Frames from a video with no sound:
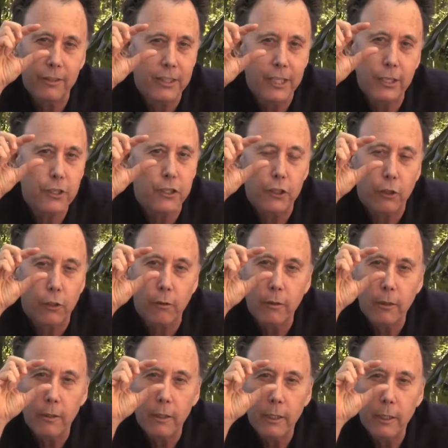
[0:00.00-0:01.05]
digital
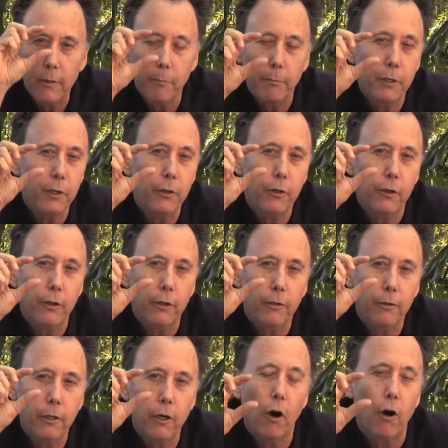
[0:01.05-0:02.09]
computer
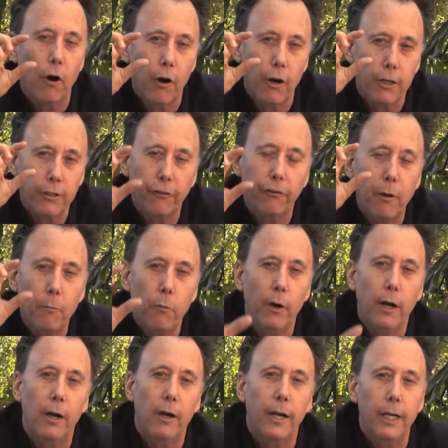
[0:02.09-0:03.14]
card
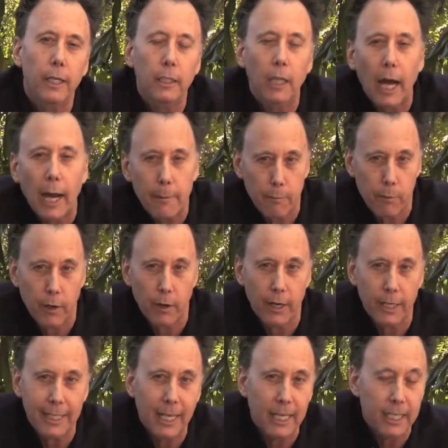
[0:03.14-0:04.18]
somewhere in a
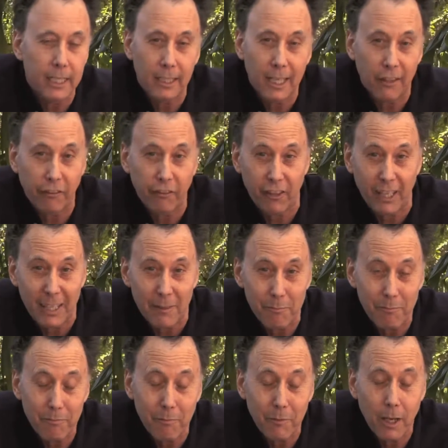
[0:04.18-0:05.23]
library getting dusty.
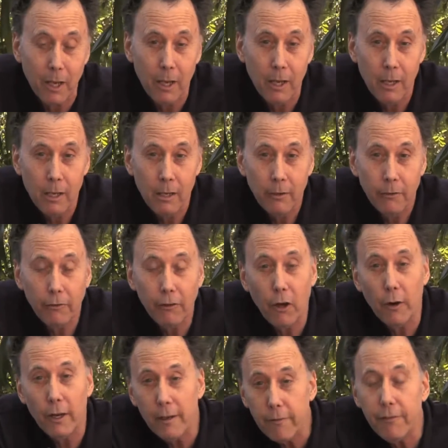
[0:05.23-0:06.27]

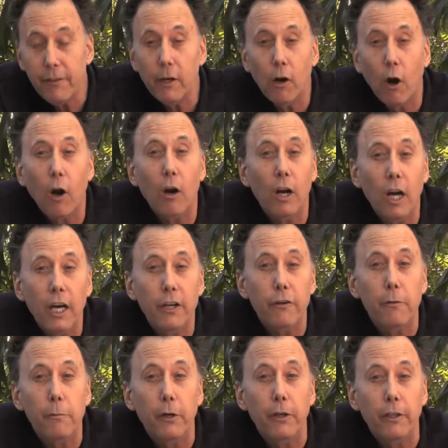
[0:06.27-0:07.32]
So if there are
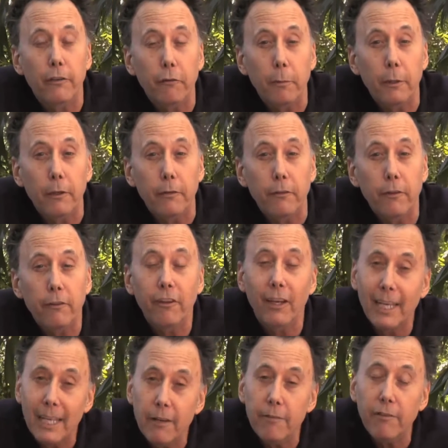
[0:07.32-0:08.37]
100 million species,
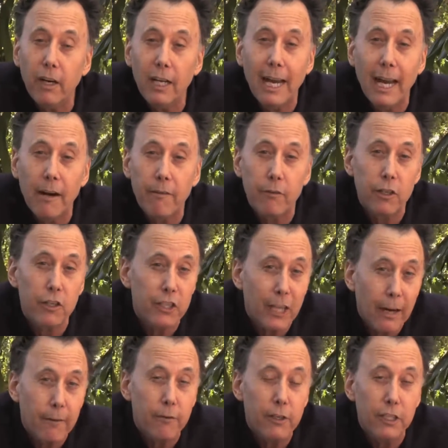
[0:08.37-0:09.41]
and if on average
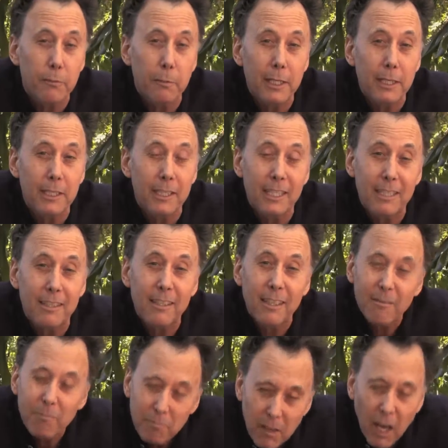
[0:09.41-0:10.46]
every species
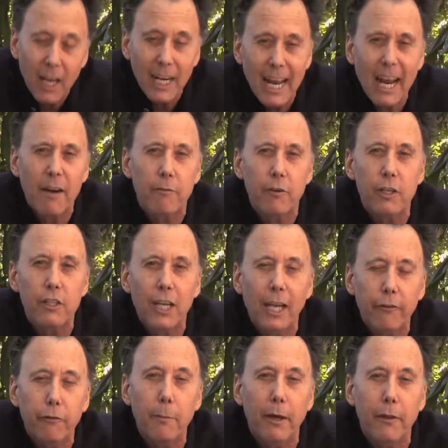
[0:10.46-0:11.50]
on average
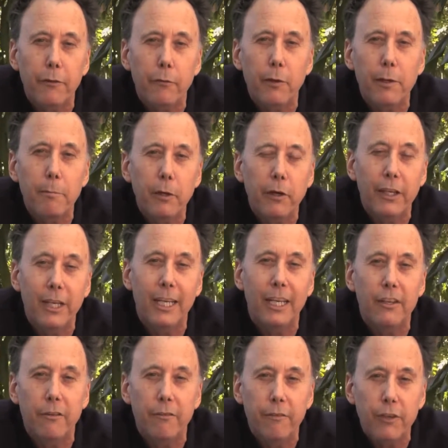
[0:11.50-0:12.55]
has about 3 million
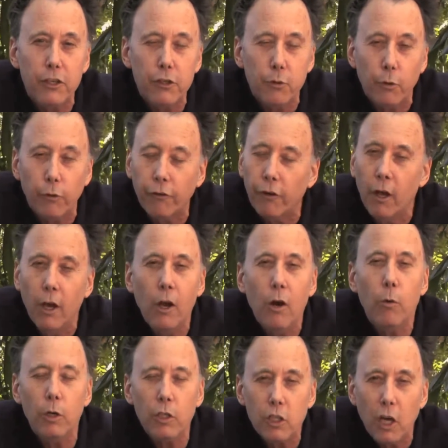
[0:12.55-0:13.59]
individuals,
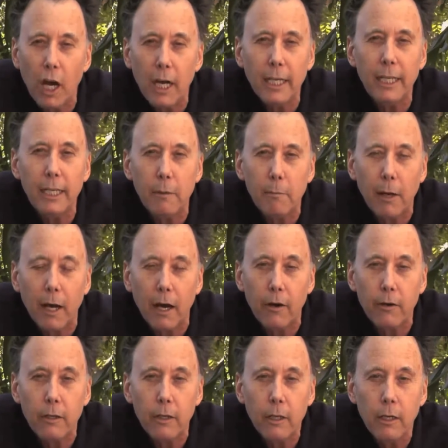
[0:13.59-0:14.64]
we're talking
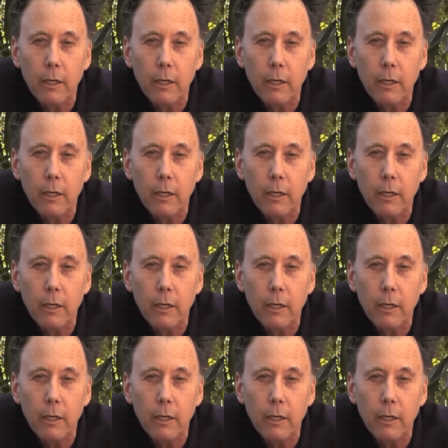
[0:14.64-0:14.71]
about